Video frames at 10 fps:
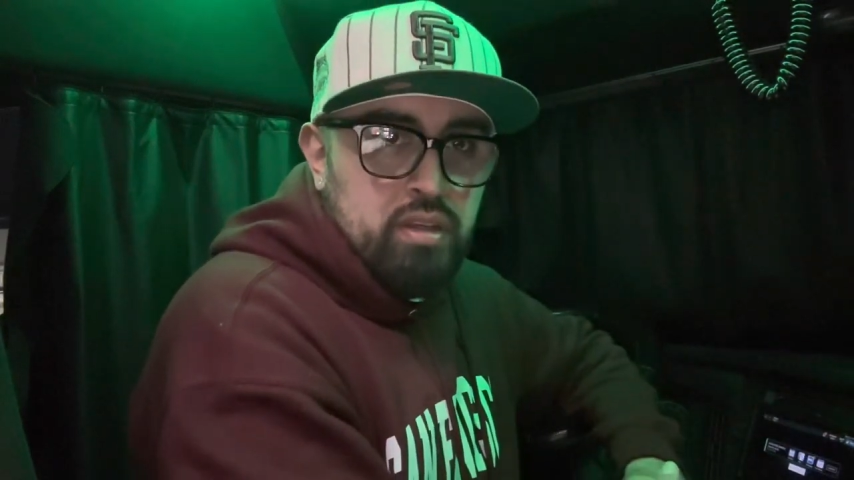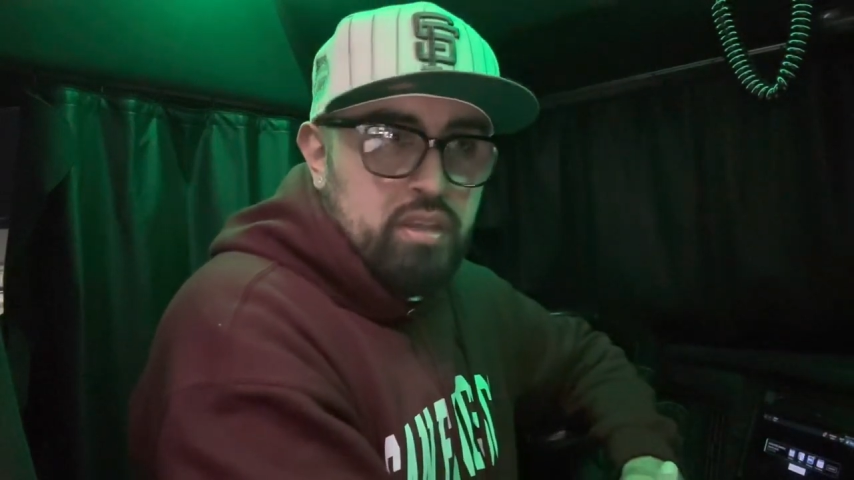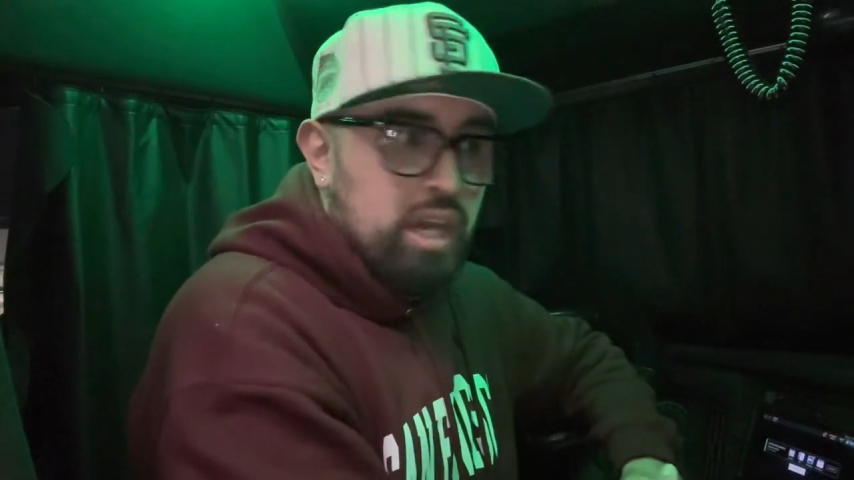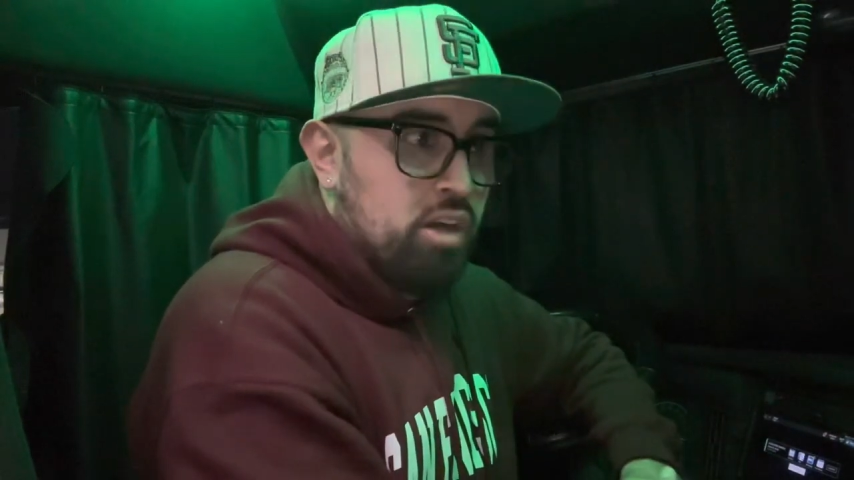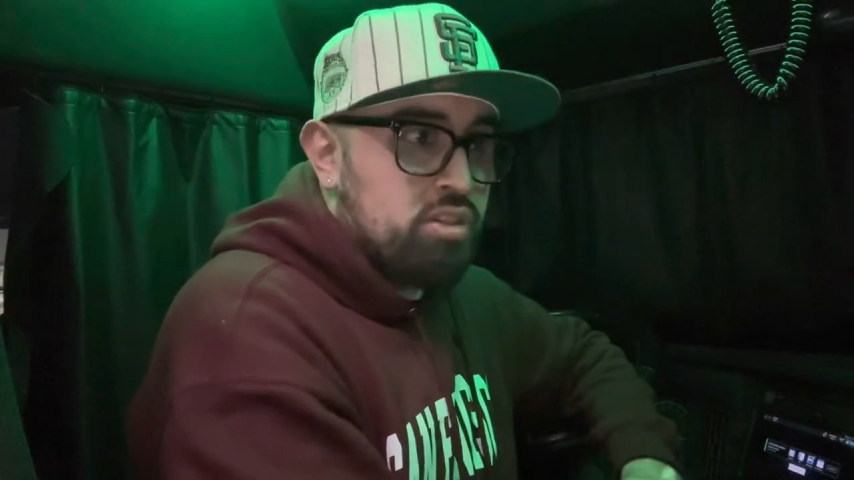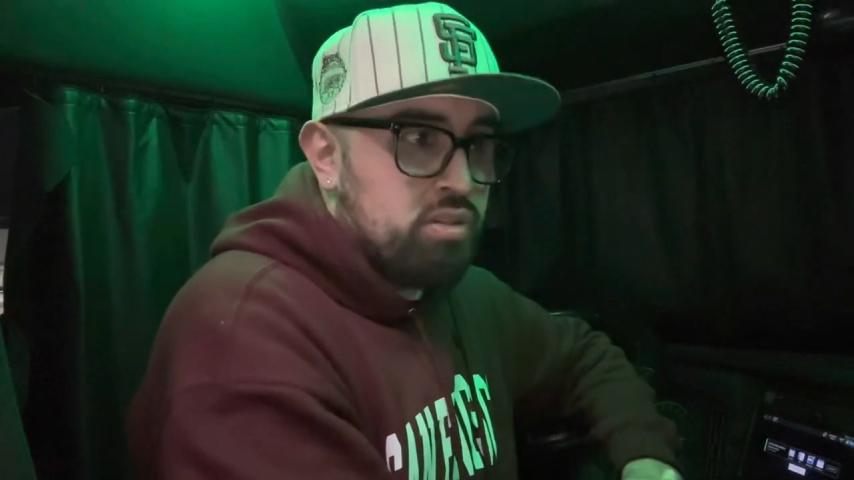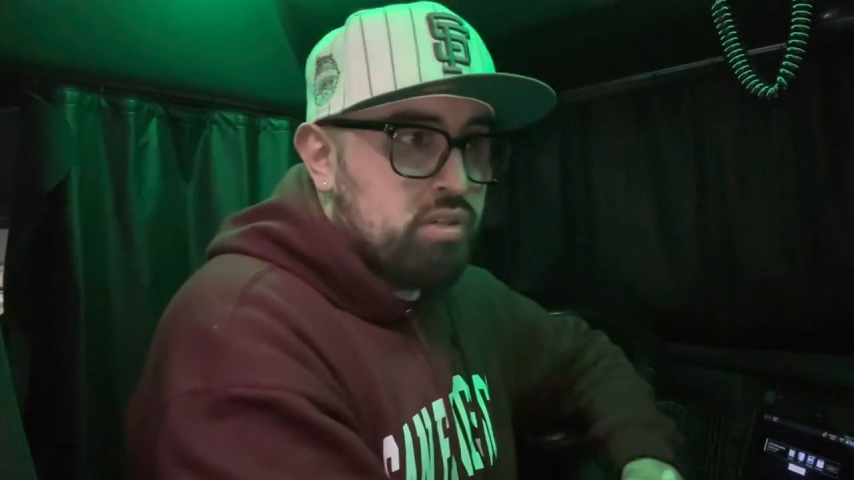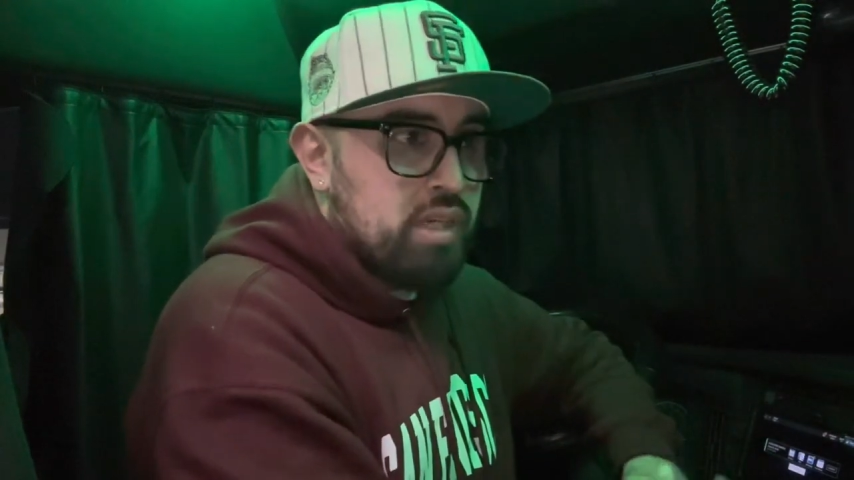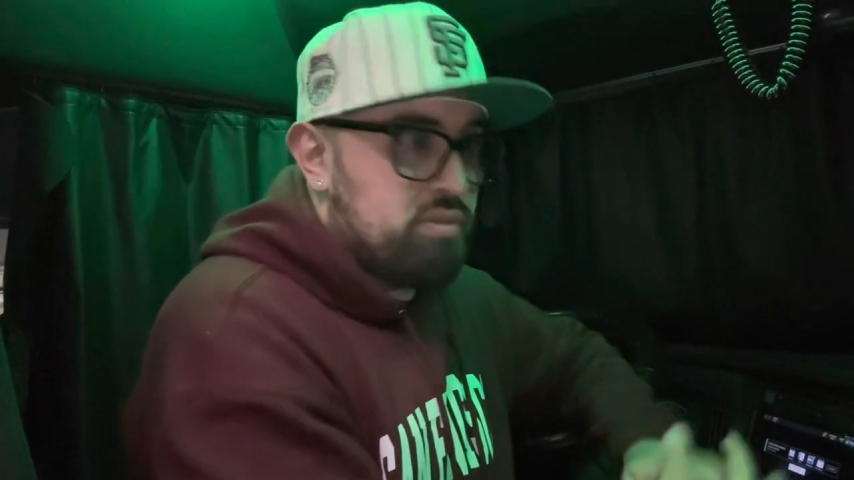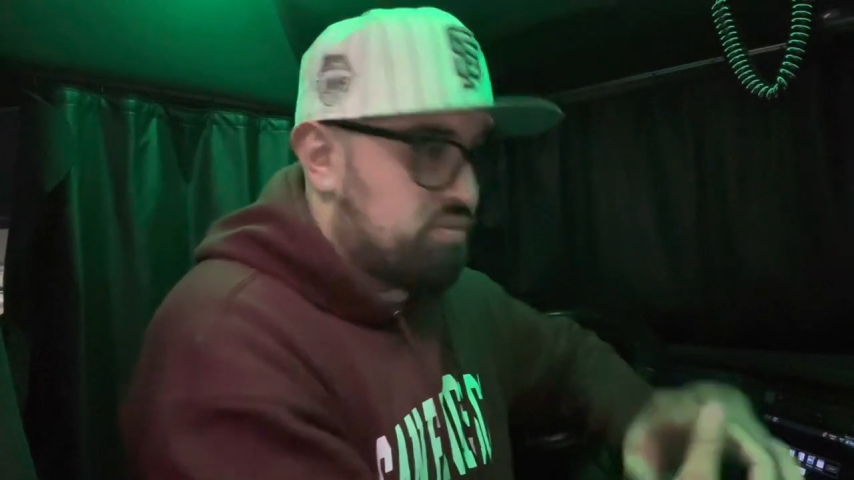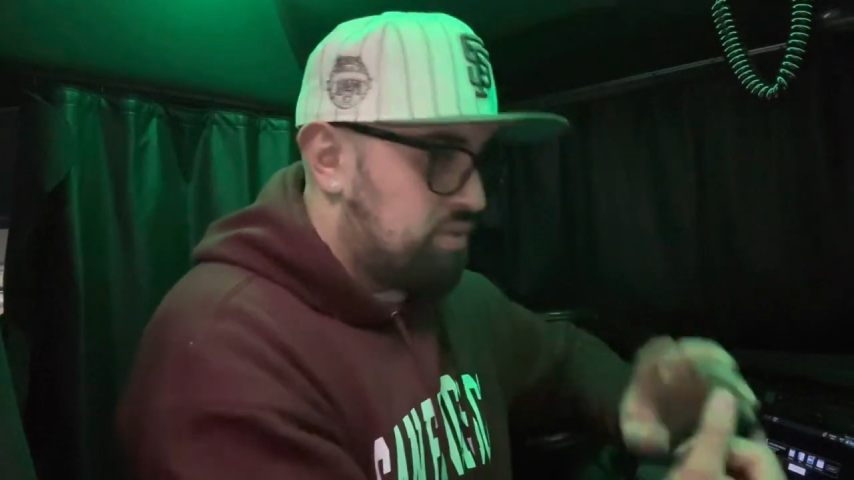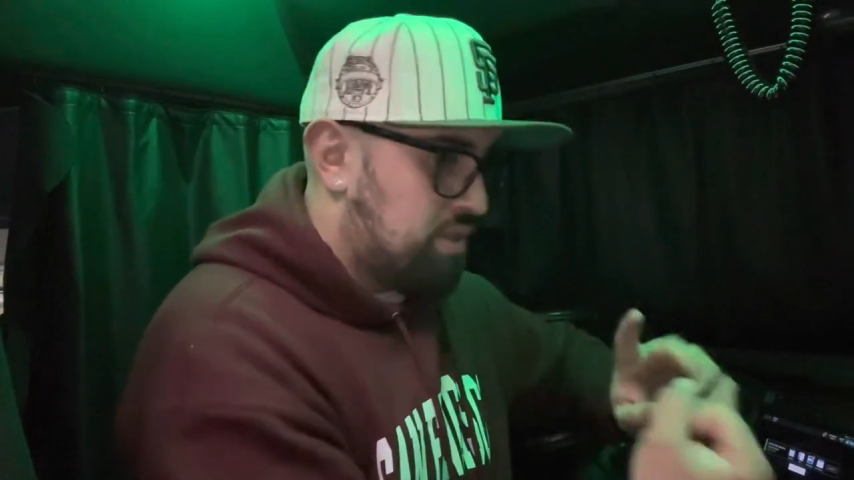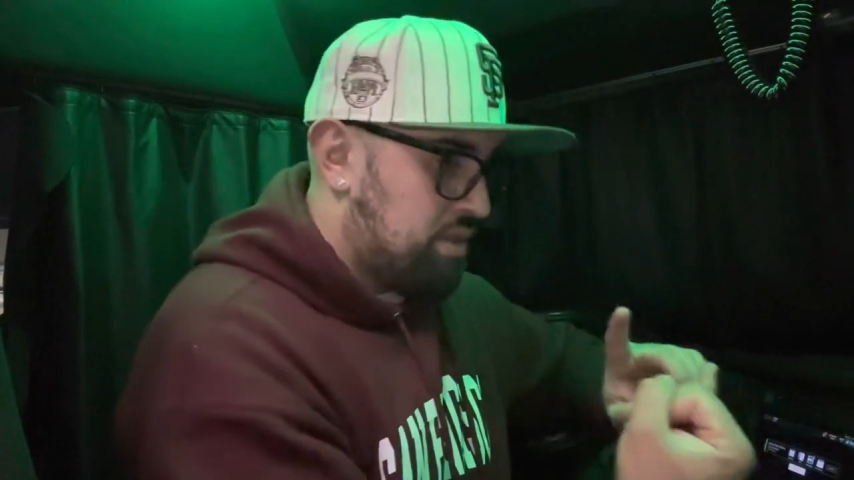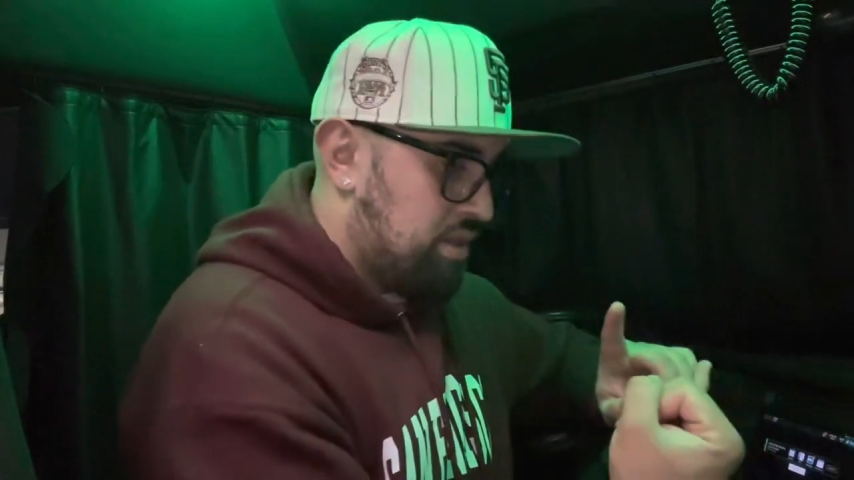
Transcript: That also comes with